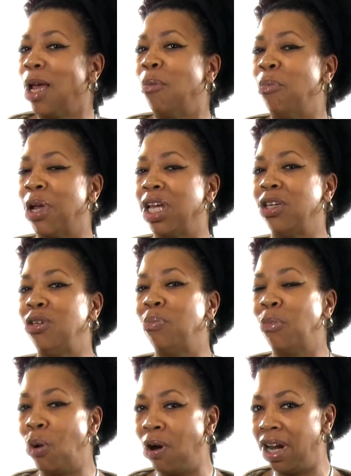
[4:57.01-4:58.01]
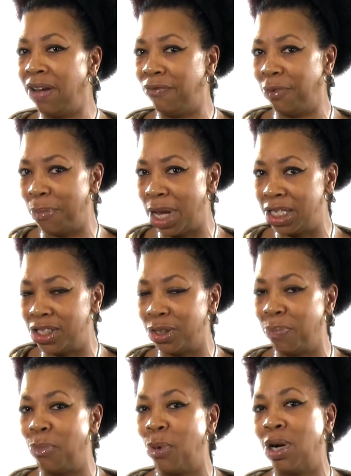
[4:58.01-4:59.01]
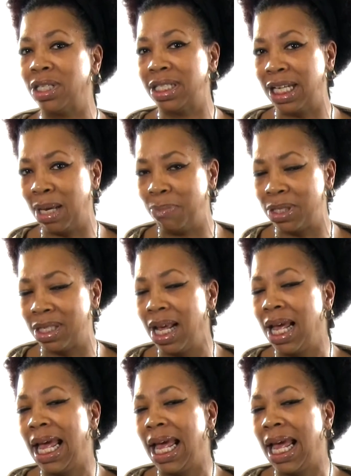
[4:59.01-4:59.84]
bringing you more information, more tips,